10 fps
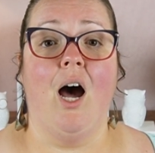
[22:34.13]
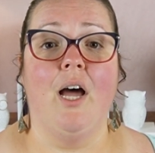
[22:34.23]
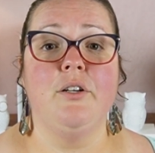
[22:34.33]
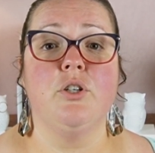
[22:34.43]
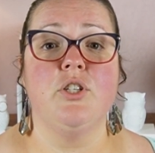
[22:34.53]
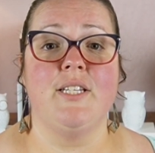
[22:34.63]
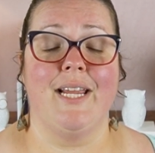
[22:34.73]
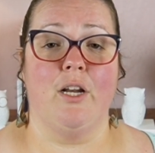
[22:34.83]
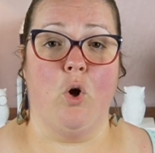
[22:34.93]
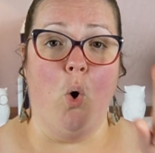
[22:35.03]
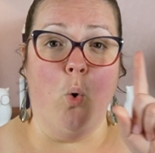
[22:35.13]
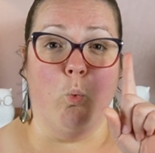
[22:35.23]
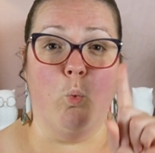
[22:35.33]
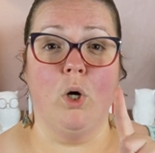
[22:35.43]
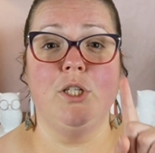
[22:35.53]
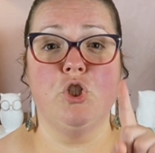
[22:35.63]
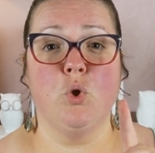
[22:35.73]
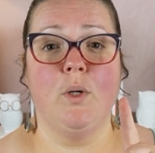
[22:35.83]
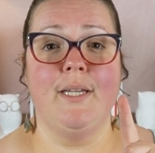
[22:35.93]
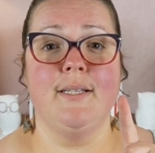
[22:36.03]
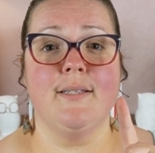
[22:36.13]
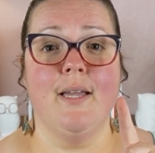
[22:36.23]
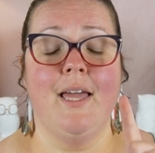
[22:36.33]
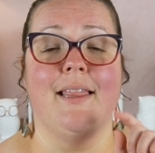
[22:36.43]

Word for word: Understand one choice